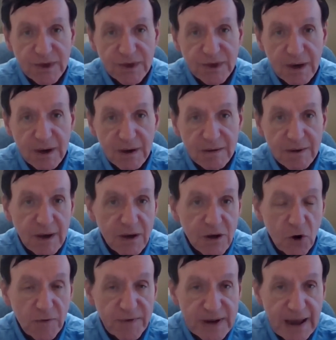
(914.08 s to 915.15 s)

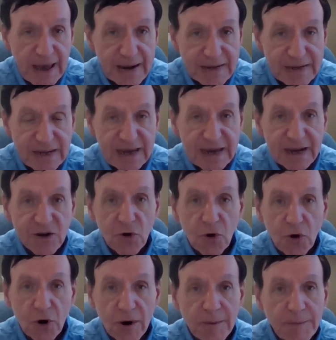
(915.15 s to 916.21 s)
COVID-19,
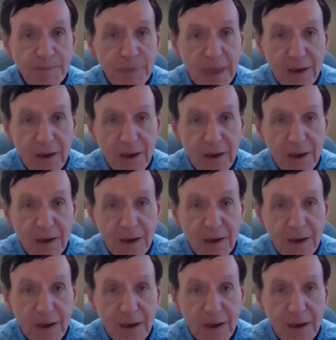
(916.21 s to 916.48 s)
or